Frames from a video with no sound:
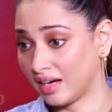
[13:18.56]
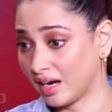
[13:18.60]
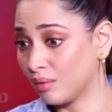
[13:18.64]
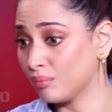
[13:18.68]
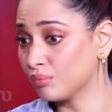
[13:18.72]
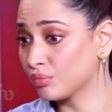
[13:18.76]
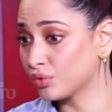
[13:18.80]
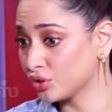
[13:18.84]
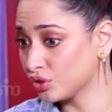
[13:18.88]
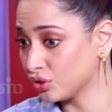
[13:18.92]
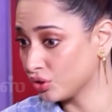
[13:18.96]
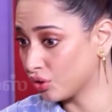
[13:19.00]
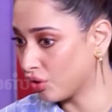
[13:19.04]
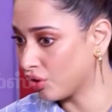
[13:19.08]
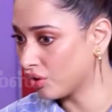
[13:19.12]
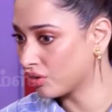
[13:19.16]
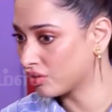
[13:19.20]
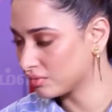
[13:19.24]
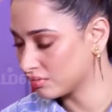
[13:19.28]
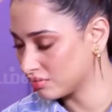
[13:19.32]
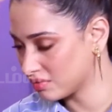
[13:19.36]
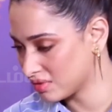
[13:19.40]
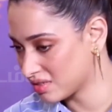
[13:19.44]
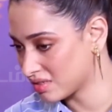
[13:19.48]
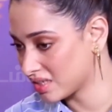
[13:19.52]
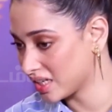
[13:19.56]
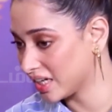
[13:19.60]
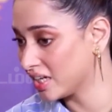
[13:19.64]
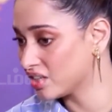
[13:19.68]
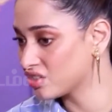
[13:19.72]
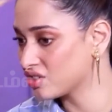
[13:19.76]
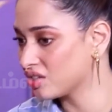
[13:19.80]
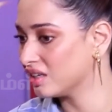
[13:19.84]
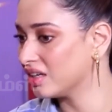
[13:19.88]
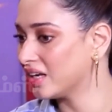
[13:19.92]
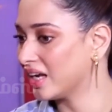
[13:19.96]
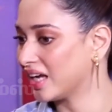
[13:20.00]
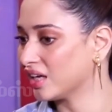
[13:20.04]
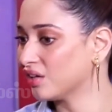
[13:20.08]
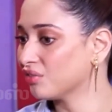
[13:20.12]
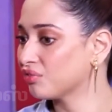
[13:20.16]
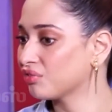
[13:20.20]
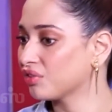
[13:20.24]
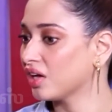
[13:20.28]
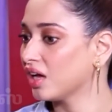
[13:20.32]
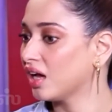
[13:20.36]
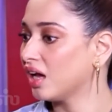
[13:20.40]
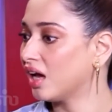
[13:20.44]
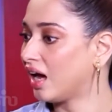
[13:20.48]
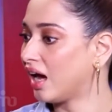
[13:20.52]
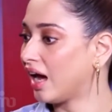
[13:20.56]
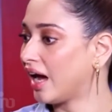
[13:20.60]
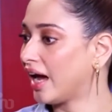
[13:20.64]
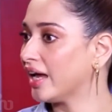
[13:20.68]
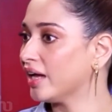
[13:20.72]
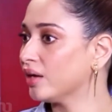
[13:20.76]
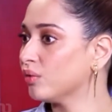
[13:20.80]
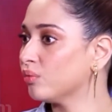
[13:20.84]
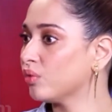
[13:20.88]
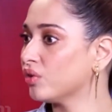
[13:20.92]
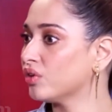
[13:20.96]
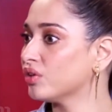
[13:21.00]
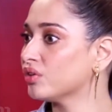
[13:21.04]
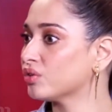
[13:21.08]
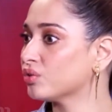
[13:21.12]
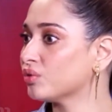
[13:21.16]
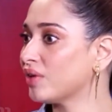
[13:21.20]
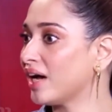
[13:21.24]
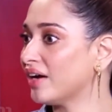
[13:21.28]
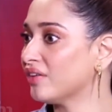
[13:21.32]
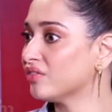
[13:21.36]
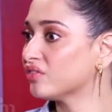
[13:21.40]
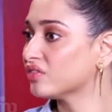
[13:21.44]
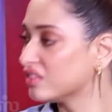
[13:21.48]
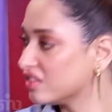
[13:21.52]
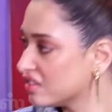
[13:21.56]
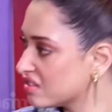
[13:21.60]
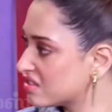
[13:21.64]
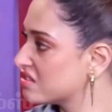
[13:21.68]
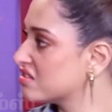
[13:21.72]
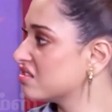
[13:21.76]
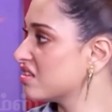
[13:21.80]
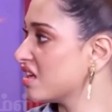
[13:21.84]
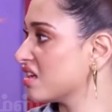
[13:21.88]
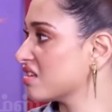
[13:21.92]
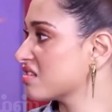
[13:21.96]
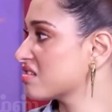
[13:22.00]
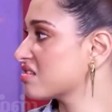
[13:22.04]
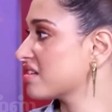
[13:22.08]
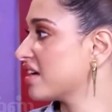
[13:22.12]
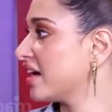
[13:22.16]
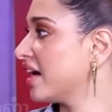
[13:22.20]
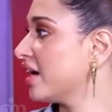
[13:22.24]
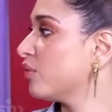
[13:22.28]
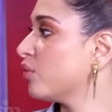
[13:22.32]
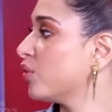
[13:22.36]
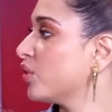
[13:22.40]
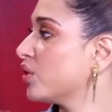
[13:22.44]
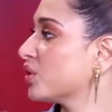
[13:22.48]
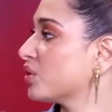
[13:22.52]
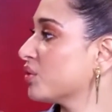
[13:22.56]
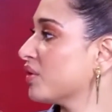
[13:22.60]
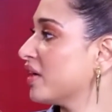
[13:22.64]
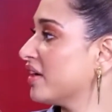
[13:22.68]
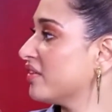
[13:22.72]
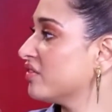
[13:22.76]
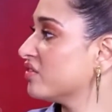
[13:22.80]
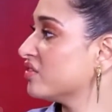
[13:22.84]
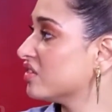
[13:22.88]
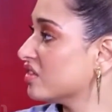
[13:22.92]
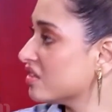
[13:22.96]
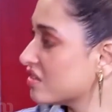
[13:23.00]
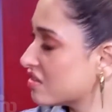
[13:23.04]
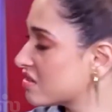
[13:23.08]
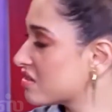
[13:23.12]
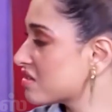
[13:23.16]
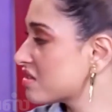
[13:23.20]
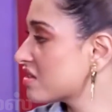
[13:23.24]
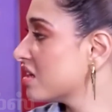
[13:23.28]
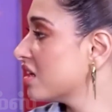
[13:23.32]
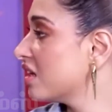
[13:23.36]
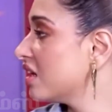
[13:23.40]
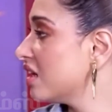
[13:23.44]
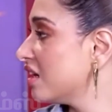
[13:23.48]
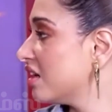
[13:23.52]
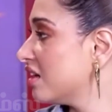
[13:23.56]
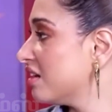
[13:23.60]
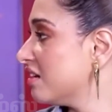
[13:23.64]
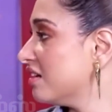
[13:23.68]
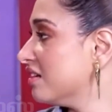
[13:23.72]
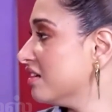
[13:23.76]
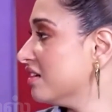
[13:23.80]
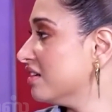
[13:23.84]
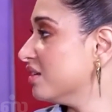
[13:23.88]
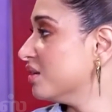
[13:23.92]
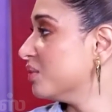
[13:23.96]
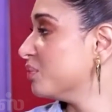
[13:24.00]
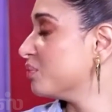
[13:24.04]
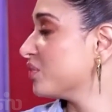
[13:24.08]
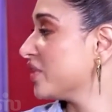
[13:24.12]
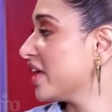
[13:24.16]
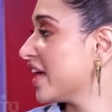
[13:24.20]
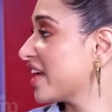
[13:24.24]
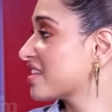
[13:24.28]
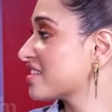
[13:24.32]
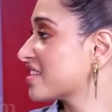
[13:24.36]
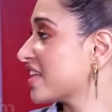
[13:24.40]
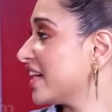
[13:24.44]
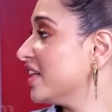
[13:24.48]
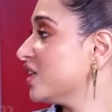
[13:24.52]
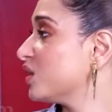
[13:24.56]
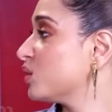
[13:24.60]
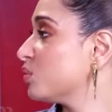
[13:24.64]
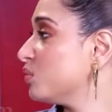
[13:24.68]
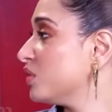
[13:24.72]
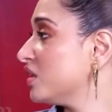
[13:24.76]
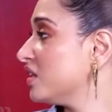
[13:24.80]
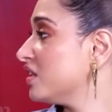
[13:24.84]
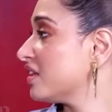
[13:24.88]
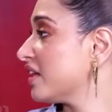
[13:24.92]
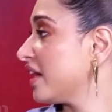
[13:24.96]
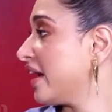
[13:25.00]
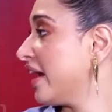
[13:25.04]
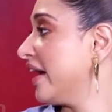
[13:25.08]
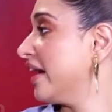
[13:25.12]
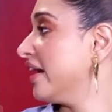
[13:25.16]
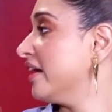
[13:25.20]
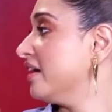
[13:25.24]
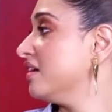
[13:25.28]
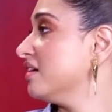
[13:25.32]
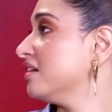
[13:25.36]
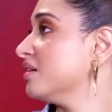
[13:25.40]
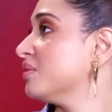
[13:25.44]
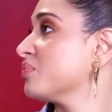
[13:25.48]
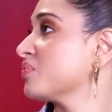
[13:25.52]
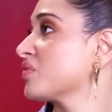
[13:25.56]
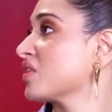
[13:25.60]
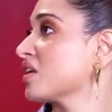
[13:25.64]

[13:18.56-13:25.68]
come to your stage in life I want to have this zest, I want to have this excitement and